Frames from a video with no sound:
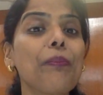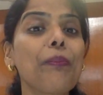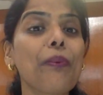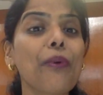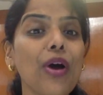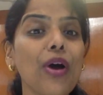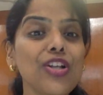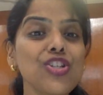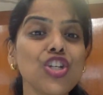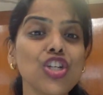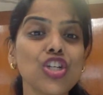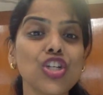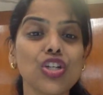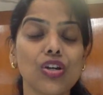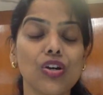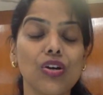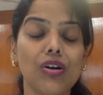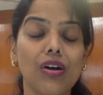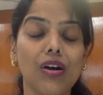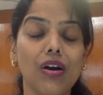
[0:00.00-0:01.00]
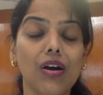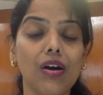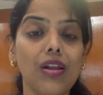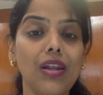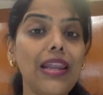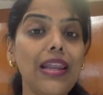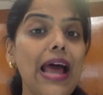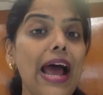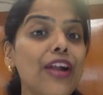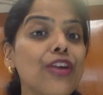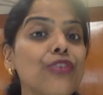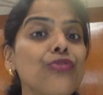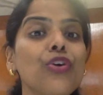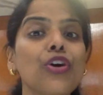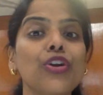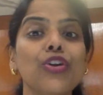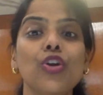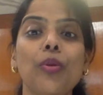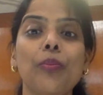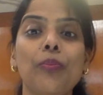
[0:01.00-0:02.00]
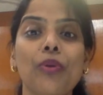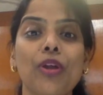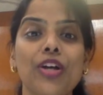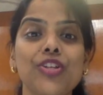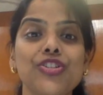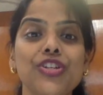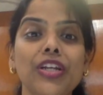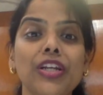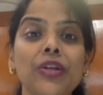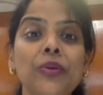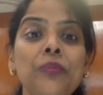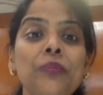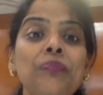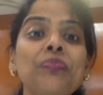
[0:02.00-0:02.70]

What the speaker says: project or land for your project,